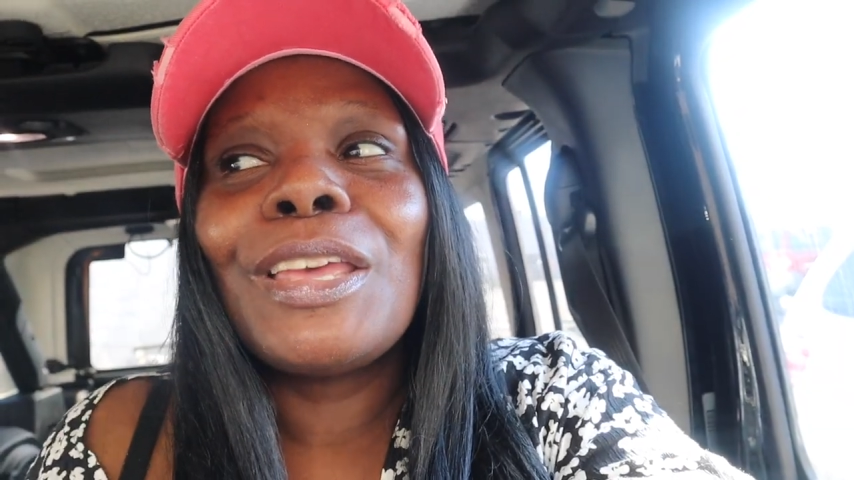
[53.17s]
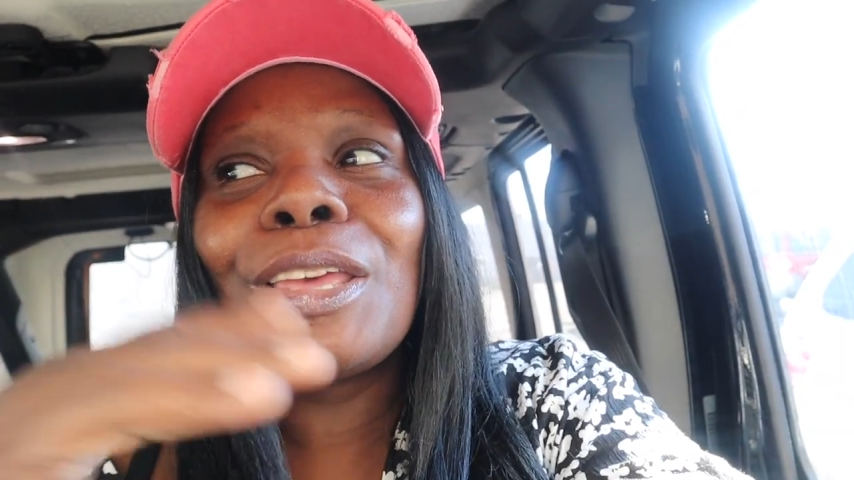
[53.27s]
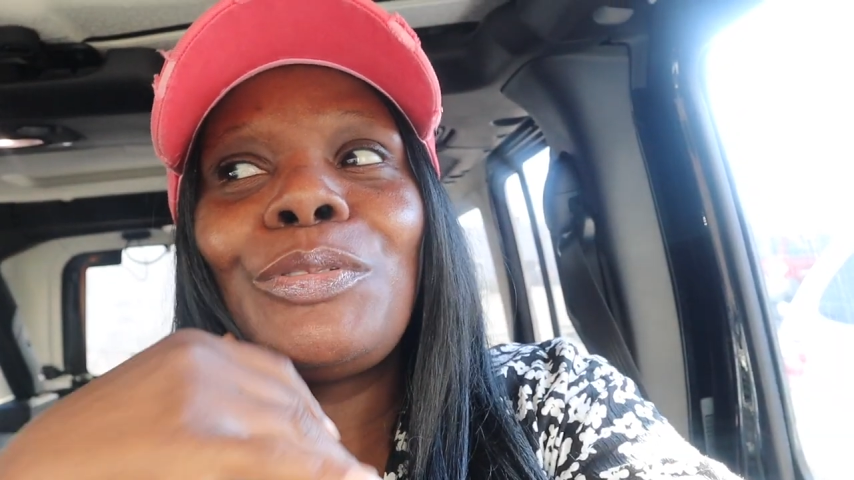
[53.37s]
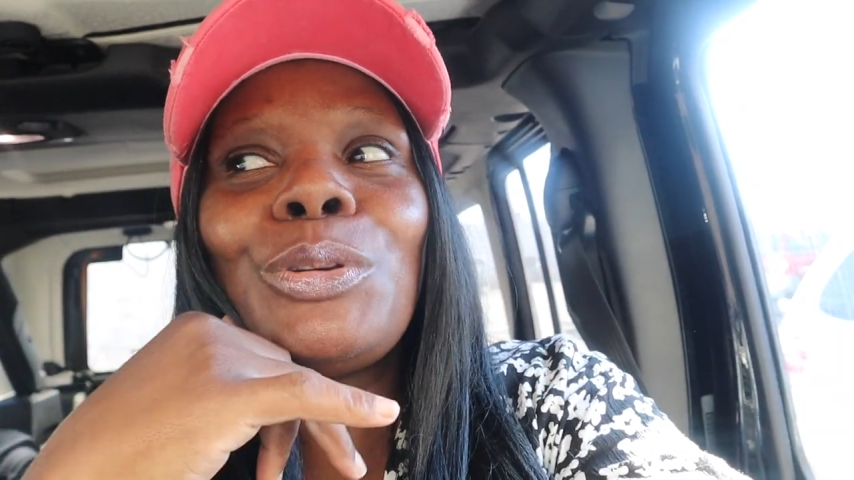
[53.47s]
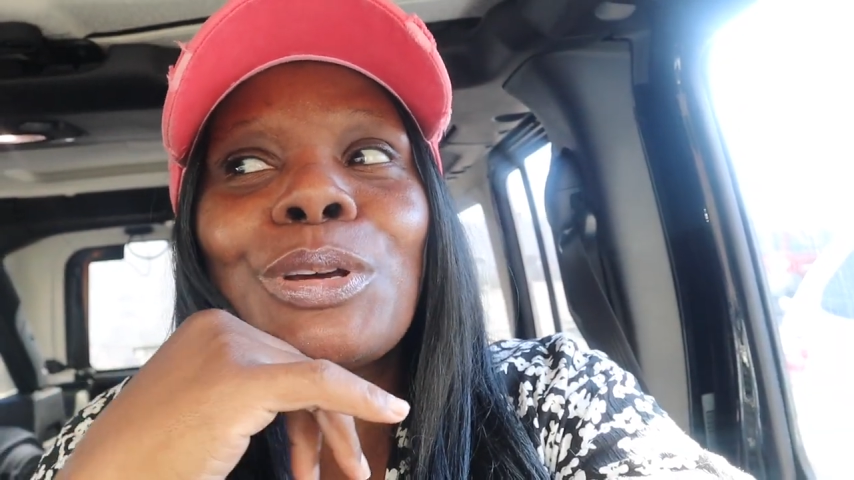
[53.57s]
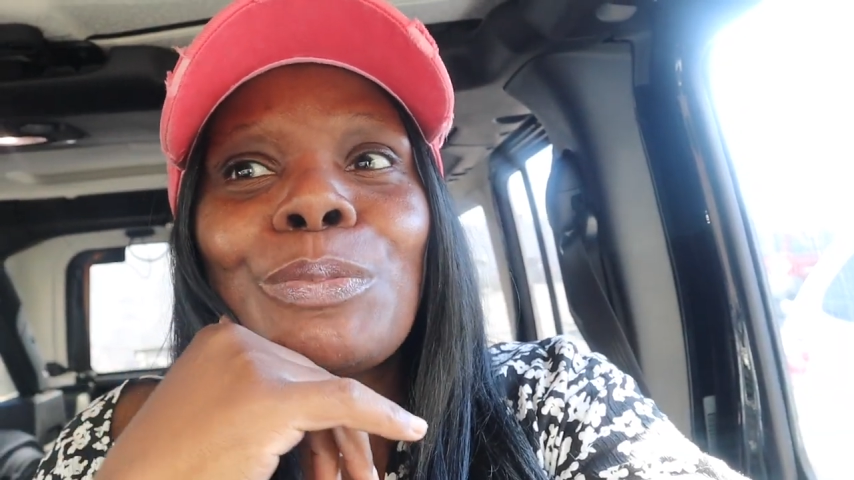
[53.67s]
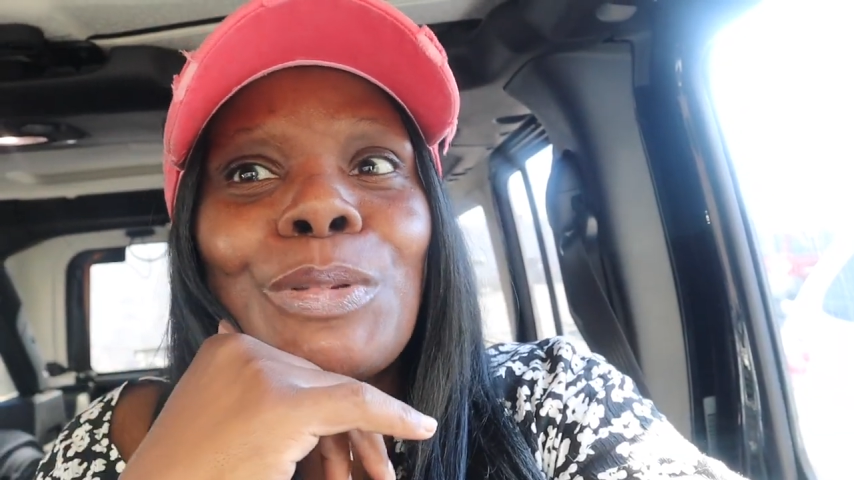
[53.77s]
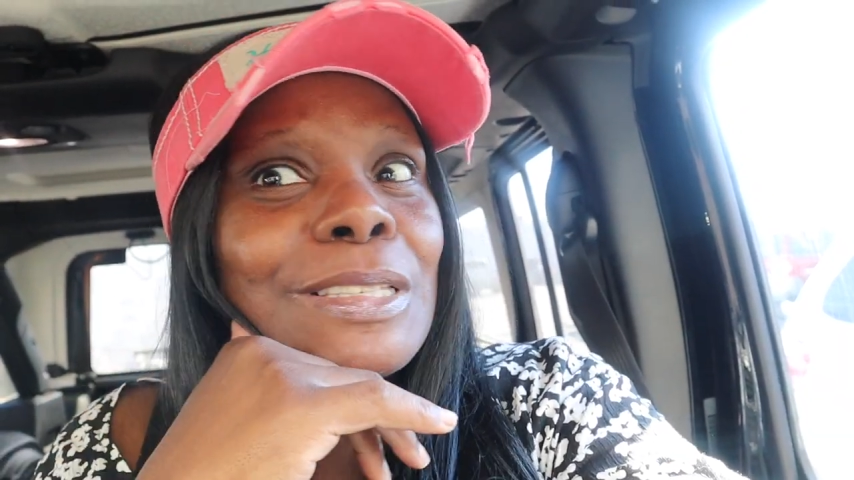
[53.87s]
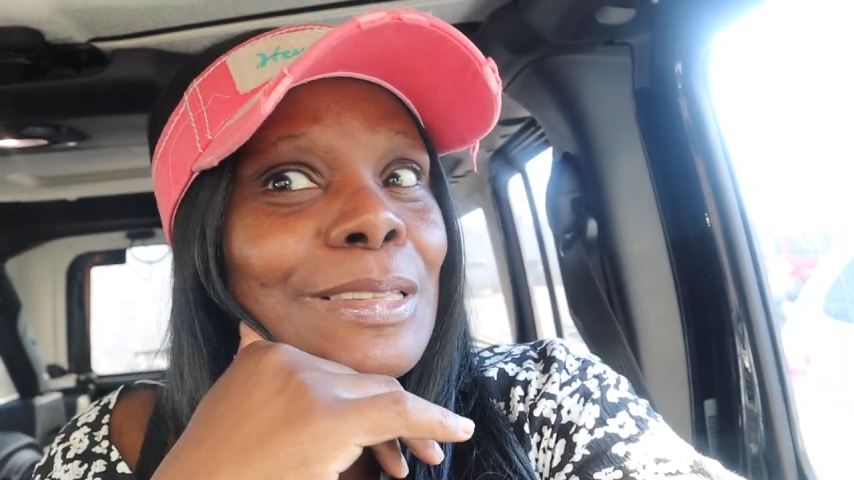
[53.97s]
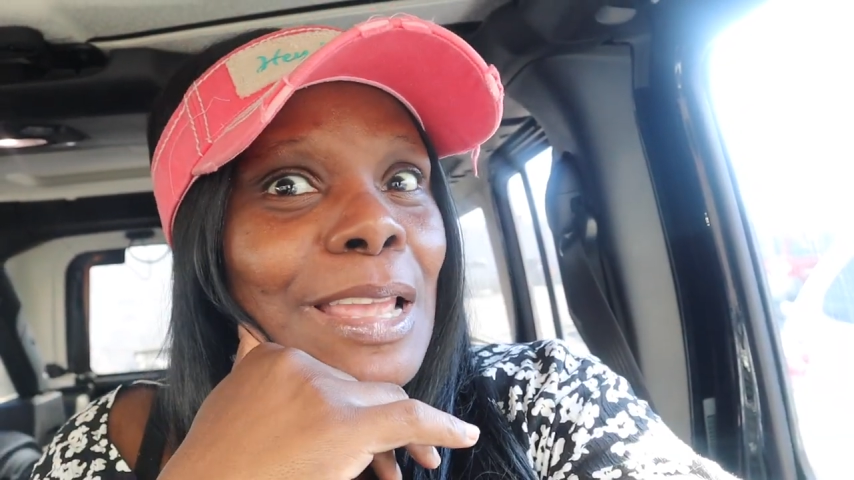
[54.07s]
if you could
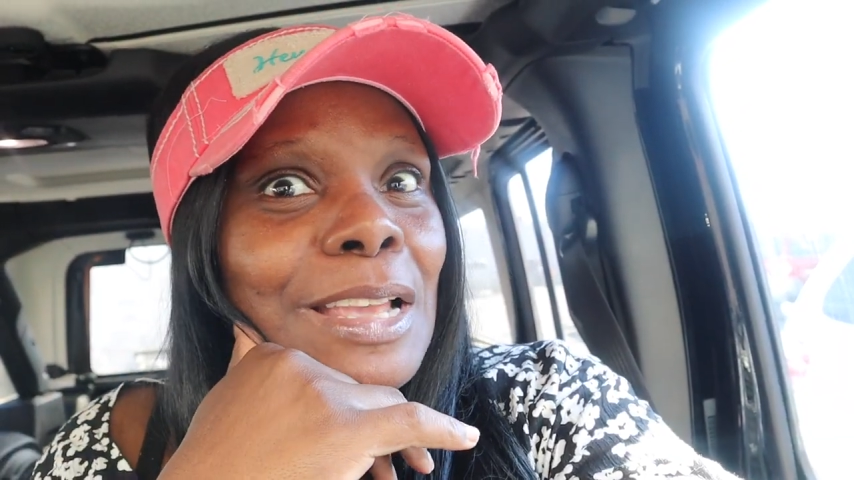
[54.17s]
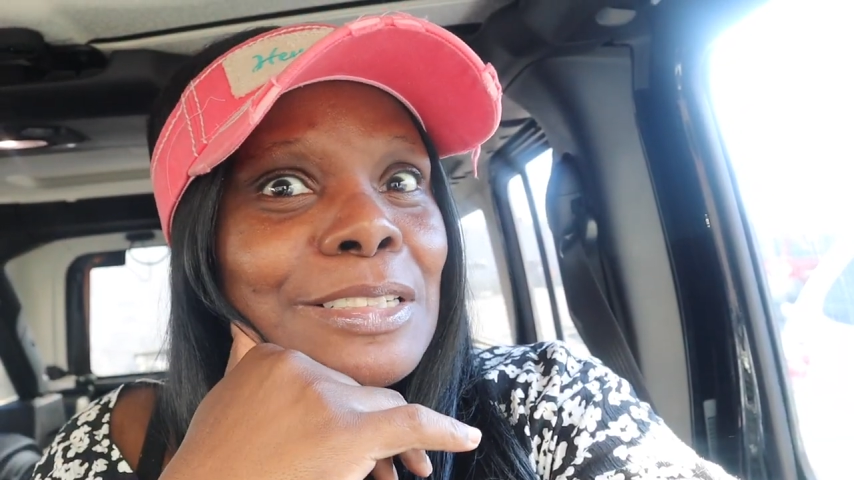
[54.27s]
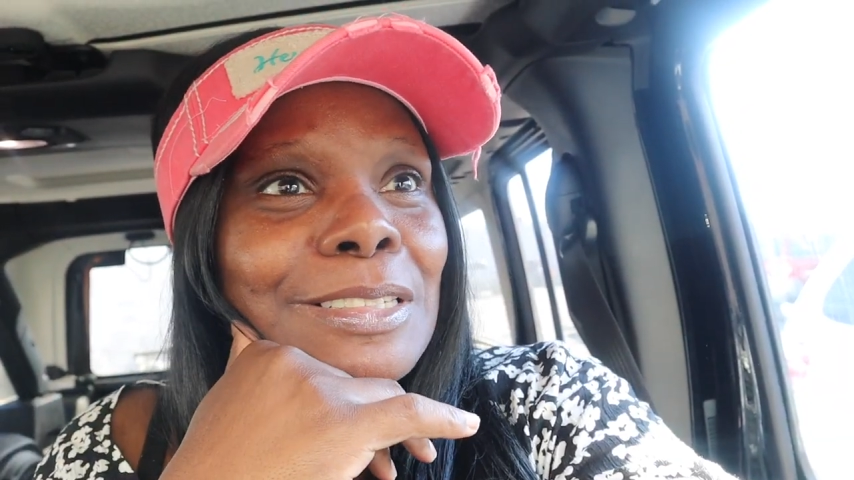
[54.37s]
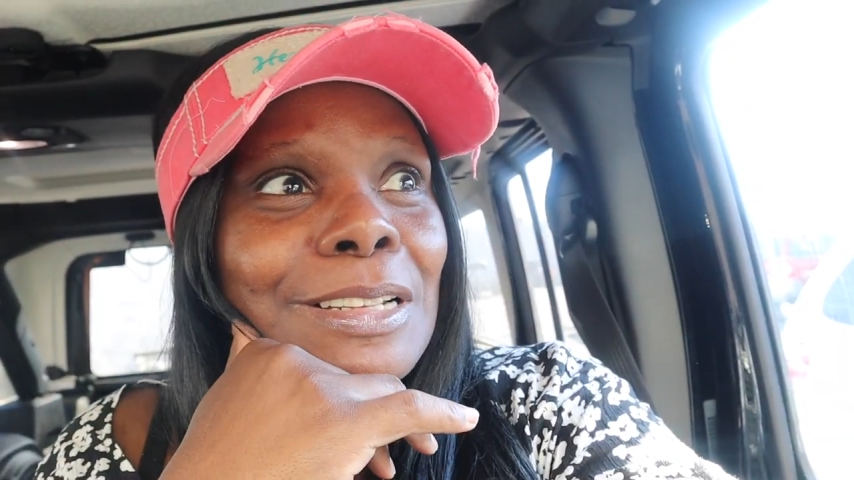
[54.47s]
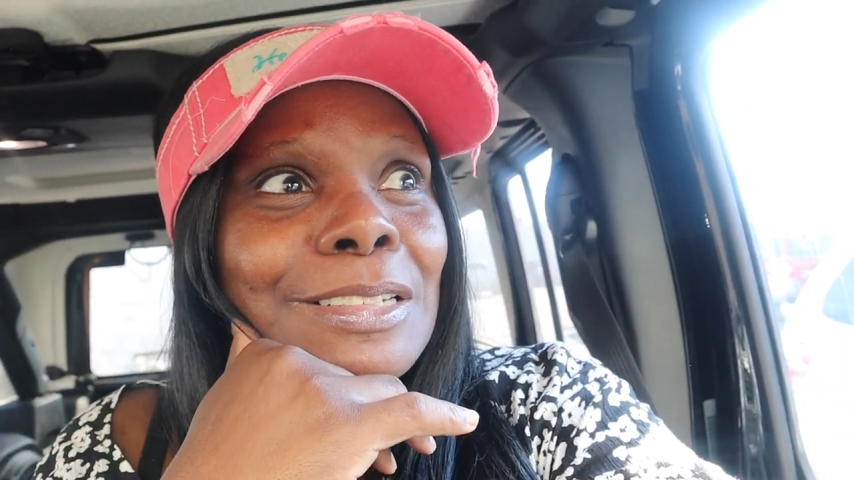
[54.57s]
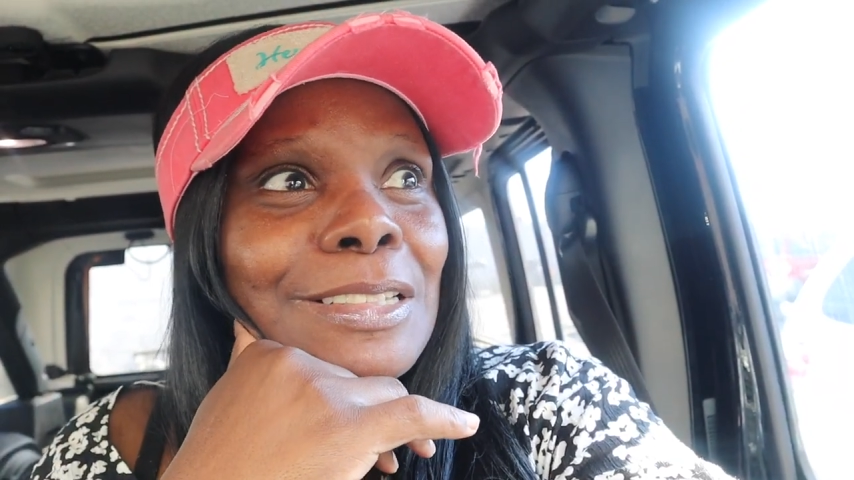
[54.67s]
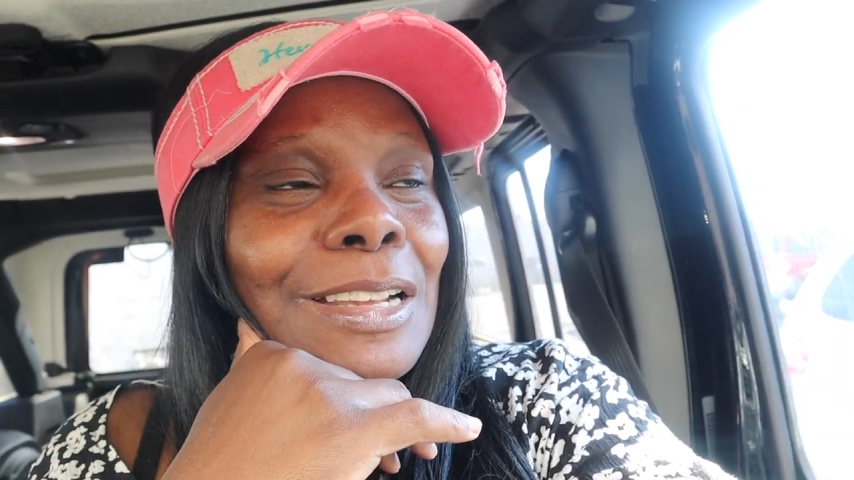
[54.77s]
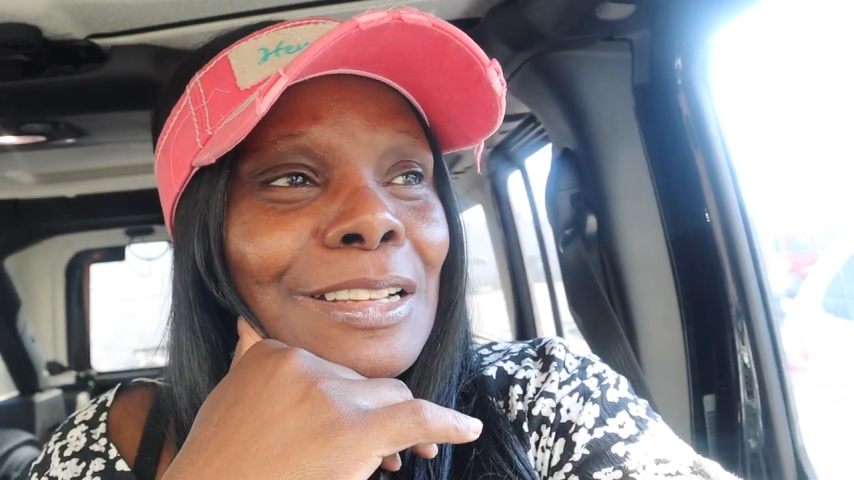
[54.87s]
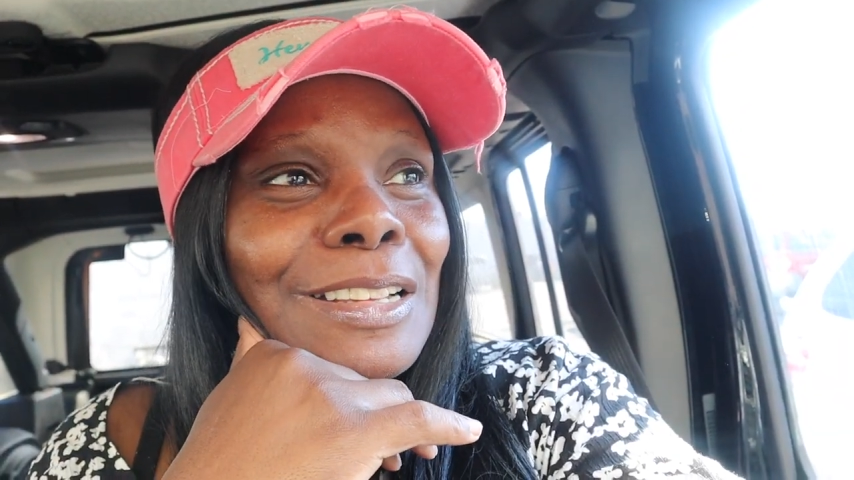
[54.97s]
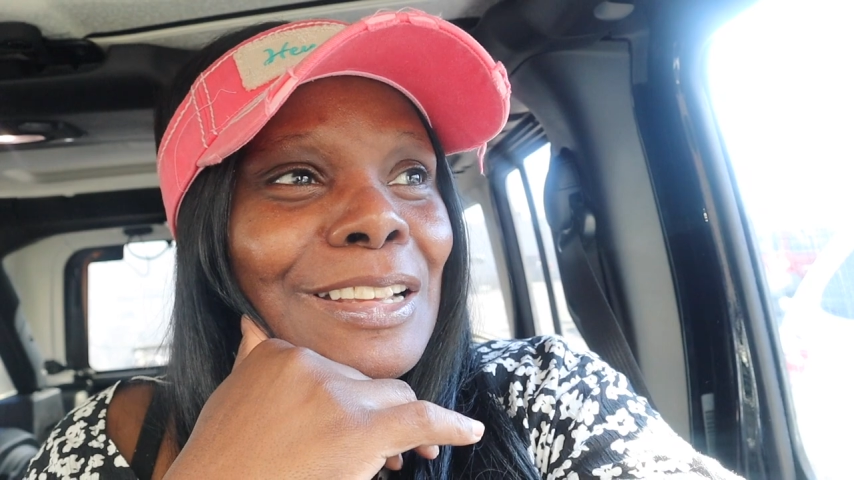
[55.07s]
be snatched like
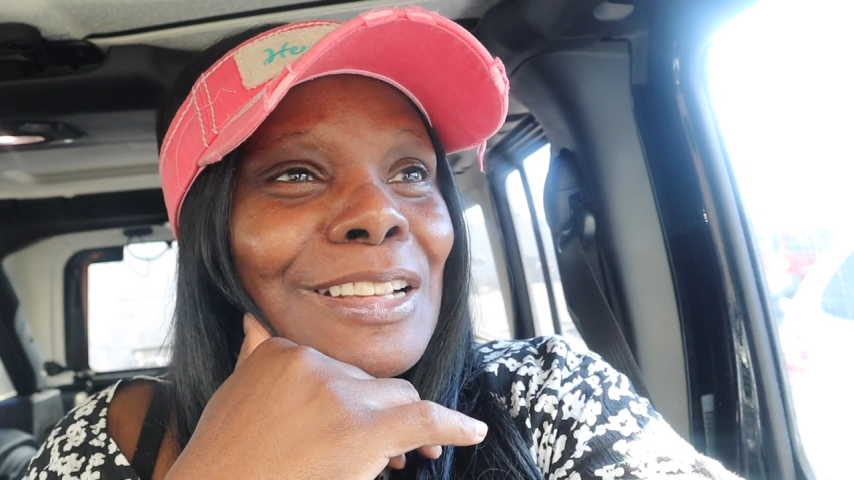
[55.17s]
that.